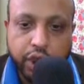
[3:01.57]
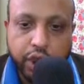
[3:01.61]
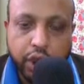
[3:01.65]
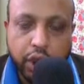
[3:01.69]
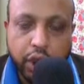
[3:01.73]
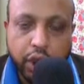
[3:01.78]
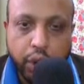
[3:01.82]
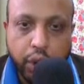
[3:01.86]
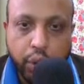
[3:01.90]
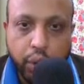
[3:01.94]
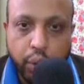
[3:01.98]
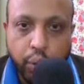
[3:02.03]

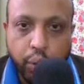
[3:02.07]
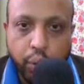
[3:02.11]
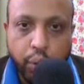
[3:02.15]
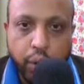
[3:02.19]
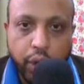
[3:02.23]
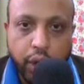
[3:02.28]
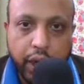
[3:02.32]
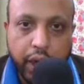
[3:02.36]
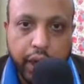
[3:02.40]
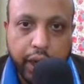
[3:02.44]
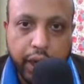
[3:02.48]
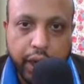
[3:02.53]
the
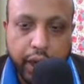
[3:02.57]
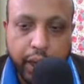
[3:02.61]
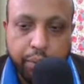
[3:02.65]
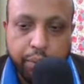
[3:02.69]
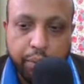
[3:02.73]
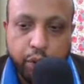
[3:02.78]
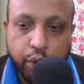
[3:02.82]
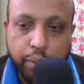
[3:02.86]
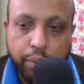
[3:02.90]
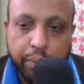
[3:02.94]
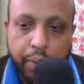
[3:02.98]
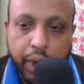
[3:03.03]
2-layer
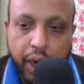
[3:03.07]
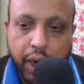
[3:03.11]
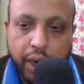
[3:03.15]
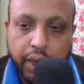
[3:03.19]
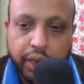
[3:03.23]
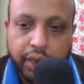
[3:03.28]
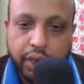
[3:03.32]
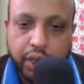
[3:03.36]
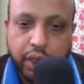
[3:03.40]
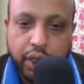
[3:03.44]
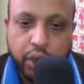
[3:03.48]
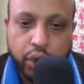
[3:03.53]

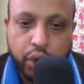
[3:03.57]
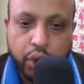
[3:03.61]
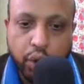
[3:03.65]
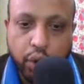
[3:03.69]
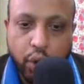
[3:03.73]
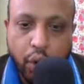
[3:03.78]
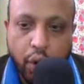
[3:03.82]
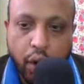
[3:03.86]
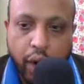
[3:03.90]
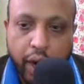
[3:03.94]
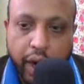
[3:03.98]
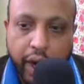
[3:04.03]
embryoblast is
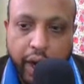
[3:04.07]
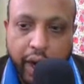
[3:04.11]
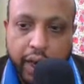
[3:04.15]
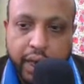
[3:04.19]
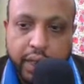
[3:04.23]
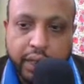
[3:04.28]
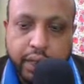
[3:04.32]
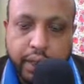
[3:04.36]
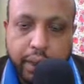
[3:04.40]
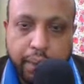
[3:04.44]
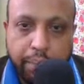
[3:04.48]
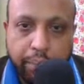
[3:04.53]
called
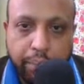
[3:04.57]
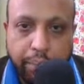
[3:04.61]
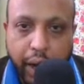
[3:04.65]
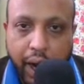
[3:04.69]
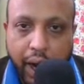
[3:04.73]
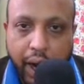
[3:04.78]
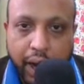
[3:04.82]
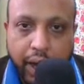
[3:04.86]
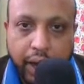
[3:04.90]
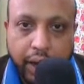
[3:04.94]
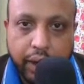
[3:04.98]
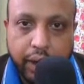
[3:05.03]
as a
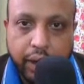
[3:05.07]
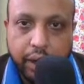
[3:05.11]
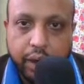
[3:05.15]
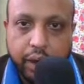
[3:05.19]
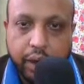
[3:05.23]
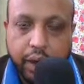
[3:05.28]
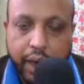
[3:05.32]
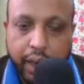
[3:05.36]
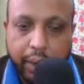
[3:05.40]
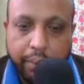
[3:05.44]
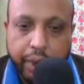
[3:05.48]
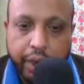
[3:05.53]

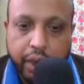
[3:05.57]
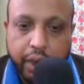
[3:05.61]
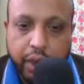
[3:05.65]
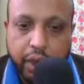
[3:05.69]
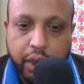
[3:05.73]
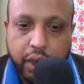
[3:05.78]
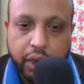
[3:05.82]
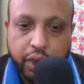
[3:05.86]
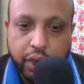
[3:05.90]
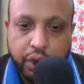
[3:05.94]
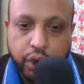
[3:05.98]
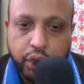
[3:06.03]

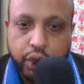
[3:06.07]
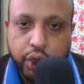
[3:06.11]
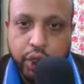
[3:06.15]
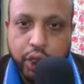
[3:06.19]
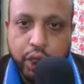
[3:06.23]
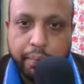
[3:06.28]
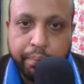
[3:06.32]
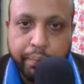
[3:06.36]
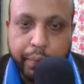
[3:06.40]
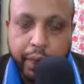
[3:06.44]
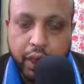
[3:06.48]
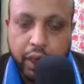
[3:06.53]
bilaminar
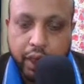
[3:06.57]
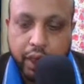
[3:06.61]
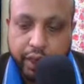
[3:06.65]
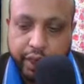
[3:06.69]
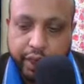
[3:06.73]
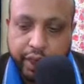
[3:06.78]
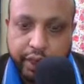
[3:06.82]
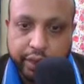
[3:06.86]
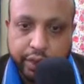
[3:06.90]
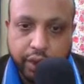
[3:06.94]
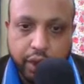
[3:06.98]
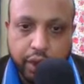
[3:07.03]
germal
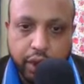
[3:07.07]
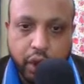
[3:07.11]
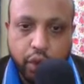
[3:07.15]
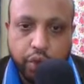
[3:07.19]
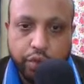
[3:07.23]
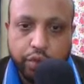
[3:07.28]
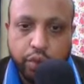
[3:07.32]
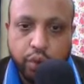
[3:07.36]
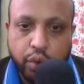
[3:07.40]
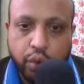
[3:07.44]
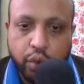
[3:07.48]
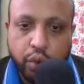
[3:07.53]
disc. Now
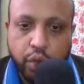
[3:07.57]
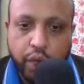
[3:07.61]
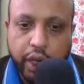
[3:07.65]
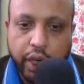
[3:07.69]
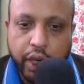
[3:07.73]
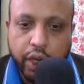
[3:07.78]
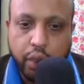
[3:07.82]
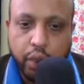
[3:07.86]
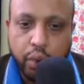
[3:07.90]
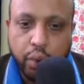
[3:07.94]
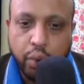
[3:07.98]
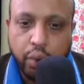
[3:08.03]
if you look
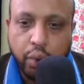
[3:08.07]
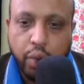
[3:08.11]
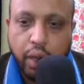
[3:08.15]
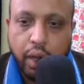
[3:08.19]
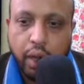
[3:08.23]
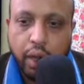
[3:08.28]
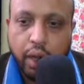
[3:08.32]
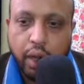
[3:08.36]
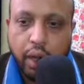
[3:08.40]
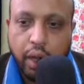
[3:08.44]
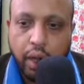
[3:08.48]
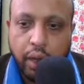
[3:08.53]
into
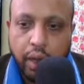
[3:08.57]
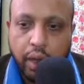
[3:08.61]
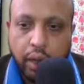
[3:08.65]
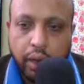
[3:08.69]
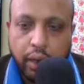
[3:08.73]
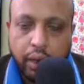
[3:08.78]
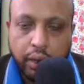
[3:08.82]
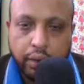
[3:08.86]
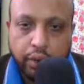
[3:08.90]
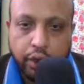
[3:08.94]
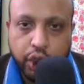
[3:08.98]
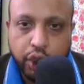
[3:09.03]

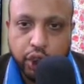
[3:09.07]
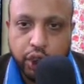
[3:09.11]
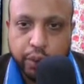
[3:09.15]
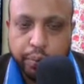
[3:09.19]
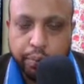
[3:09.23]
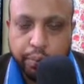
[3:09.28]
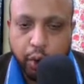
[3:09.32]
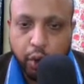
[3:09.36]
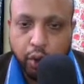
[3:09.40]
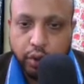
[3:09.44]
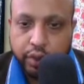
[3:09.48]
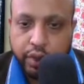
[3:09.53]
this
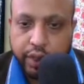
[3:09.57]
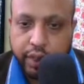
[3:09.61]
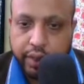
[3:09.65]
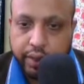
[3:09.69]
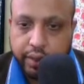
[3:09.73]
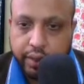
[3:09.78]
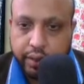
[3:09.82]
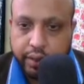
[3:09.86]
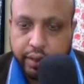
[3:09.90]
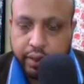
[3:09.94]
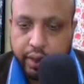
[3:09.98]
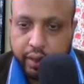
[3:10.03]

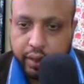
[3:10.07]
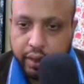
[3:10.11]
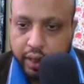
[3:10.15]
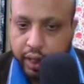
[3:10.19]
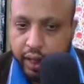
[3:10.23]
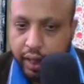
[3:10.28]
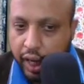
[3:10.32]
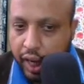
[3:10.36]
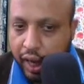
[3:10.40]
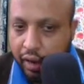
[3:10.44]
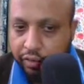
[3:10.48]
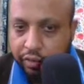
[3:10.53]
process,
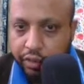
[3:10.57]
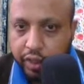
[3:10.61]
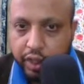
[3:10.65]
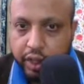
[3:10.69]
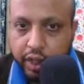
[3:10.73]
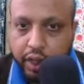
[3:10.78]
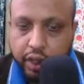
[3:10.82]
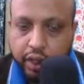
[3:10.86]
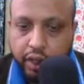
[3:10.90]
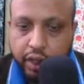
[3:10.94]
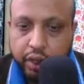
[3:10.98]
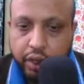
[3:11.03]
that after
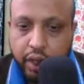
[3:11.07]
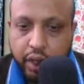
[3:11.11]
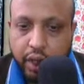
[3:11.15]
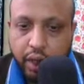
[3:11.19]
this